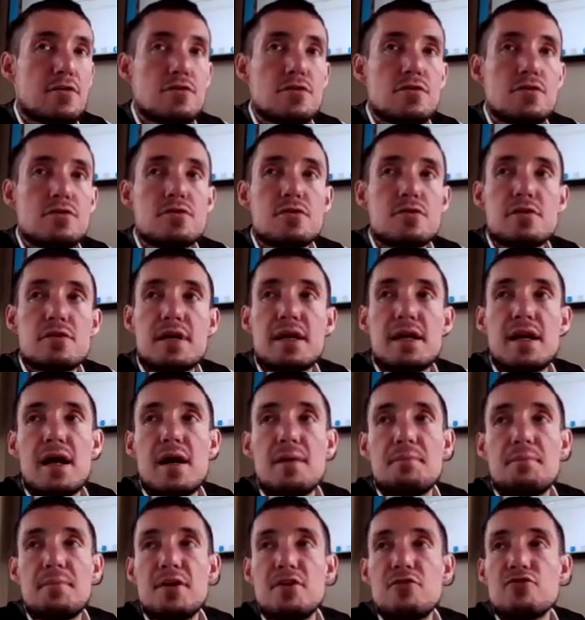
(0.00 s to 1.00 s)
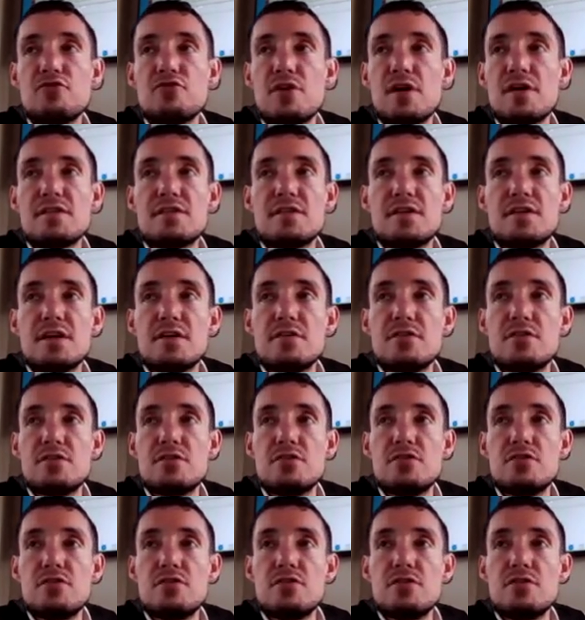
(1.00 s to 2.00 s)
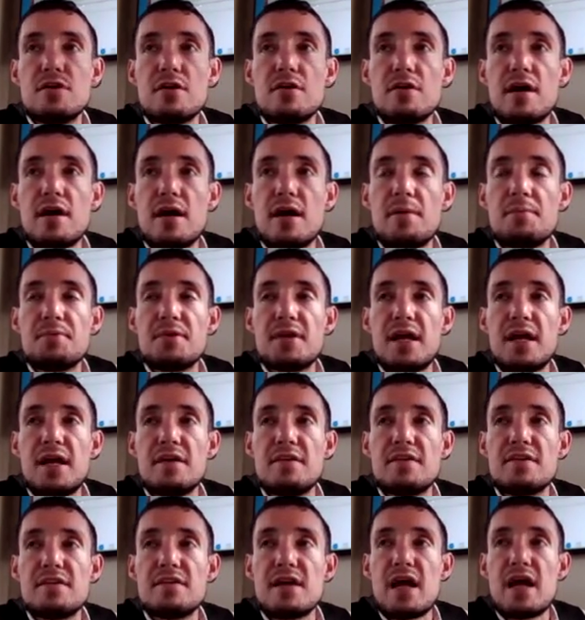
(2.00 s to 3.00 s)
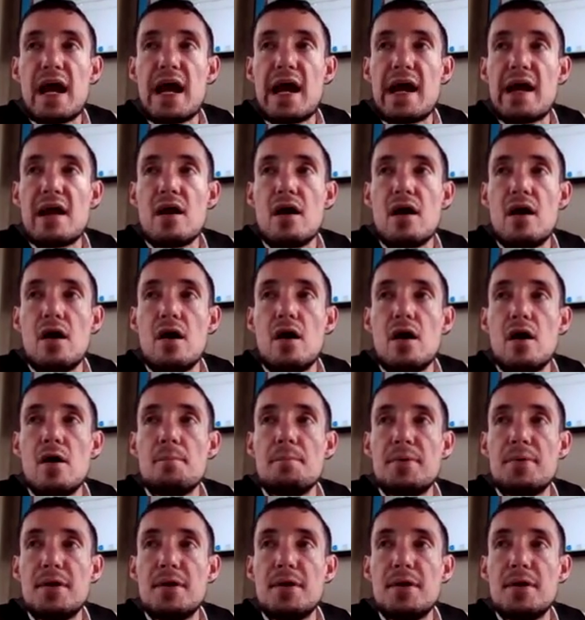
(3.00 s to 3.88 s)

Google cannot be trusted to do their updates at all,